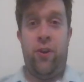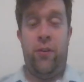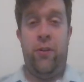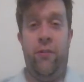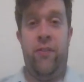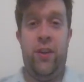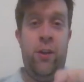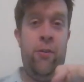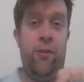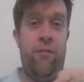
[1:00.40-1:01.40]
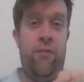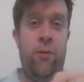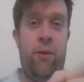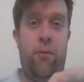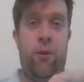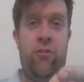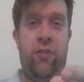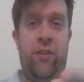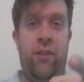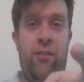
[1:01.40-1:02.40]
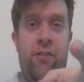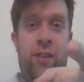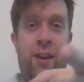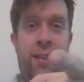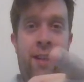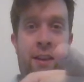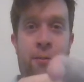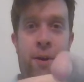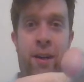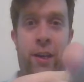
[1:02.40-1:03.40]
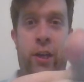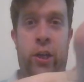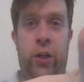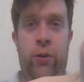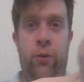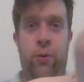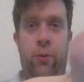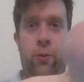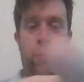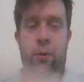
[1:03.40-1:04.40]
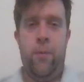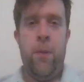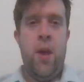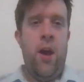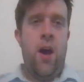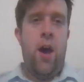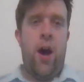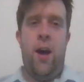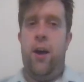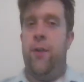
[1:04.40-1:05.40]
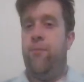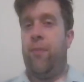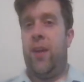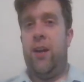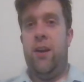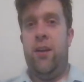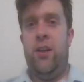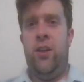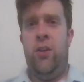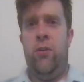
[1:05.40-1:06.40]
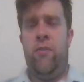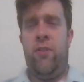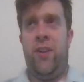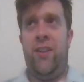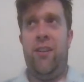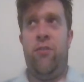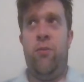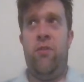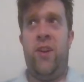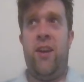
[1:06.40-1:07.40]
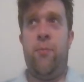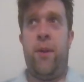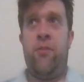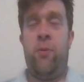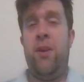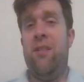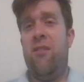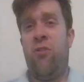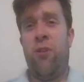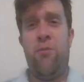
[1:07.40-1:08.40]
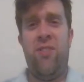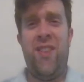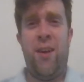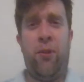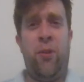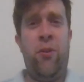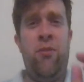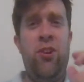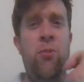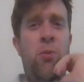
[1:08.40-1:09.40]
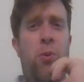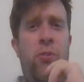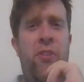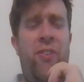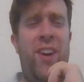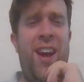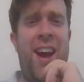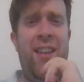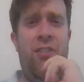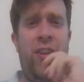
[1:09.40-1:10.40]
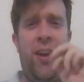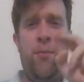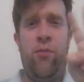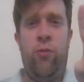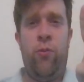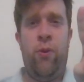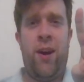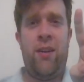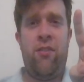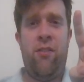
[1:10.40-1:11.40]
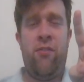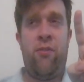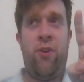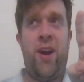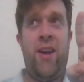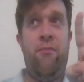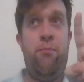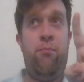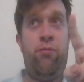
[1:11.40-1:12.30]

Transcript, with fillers: Sudoku for you, the viewer watching this. Yeah, that's right, you. Um, you can find the link to today's puzzle in the description down below. You will also find hat times. Two hats is for a